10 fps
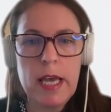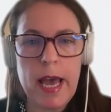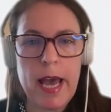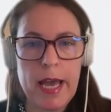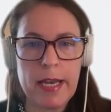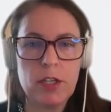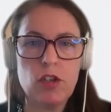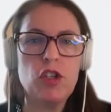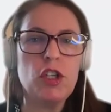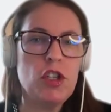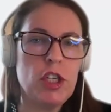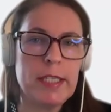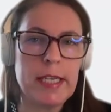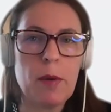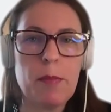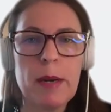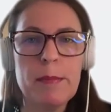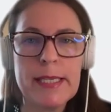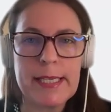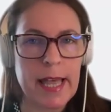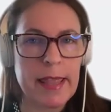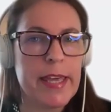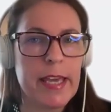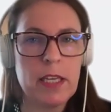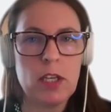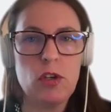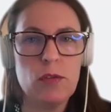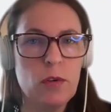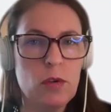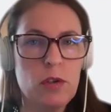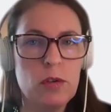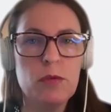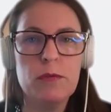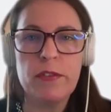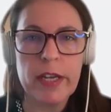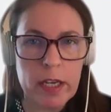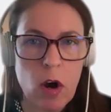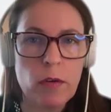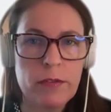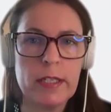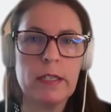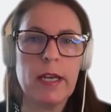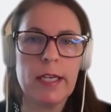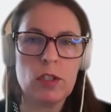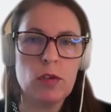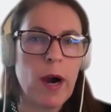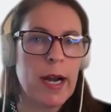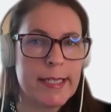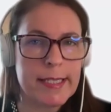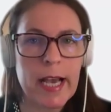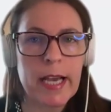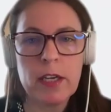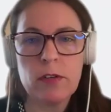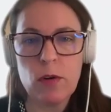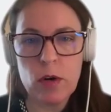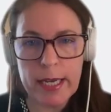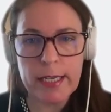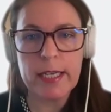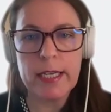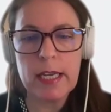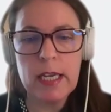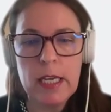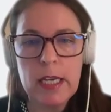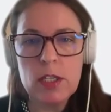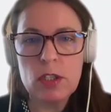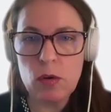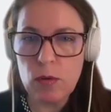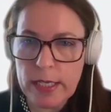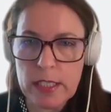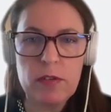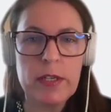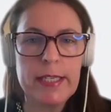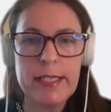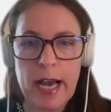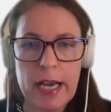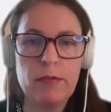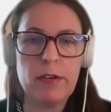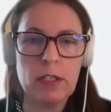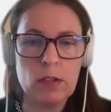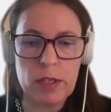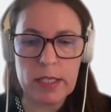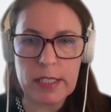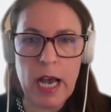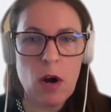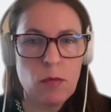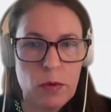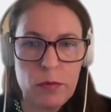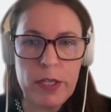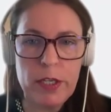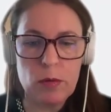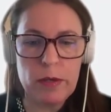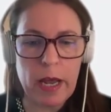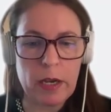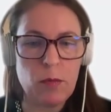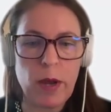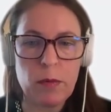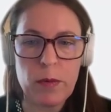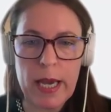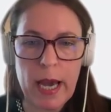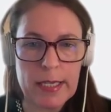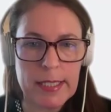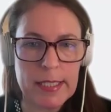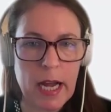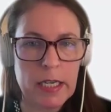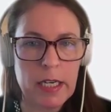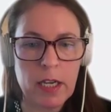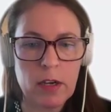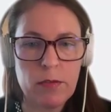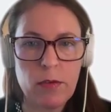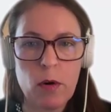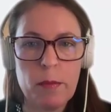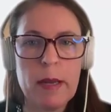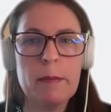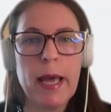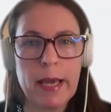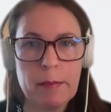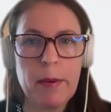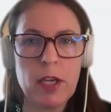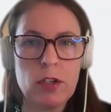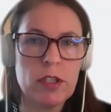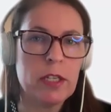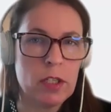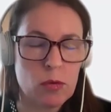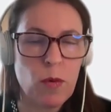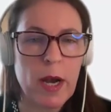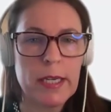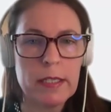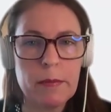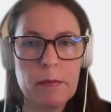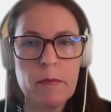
And cheat sheets are probably something that you will do very often as you are designing for LinkedIn. So let's really dive into this. How would we do that when we are starting from a blank page that is white?